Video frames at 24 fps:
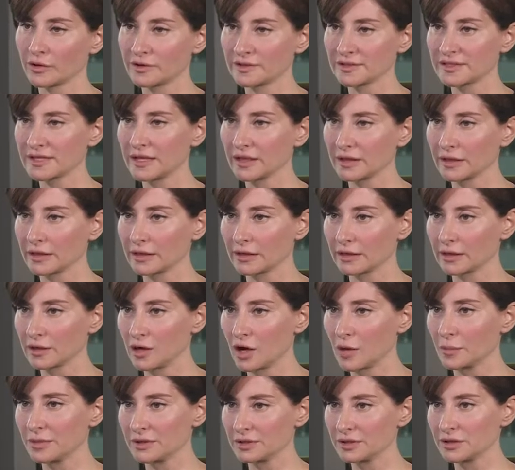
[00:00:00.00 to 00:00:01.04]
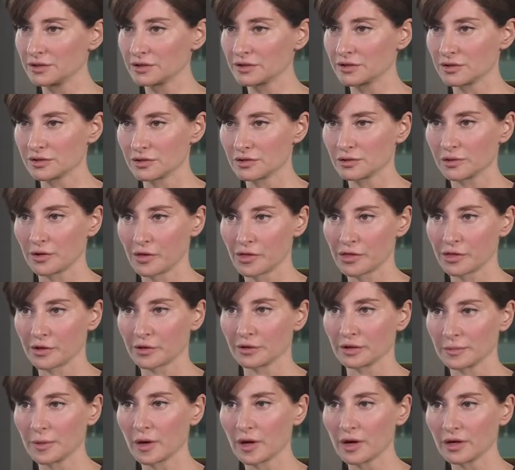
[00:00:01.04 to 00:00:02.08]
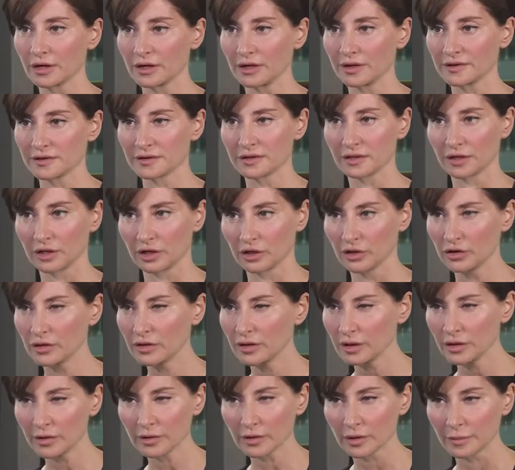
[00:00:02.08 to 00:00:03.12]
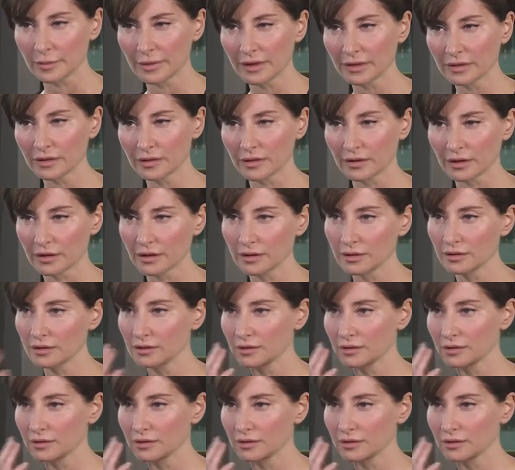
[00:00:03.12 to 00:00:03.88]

selling competitions to a third party. Is it a good thing or a bad thing?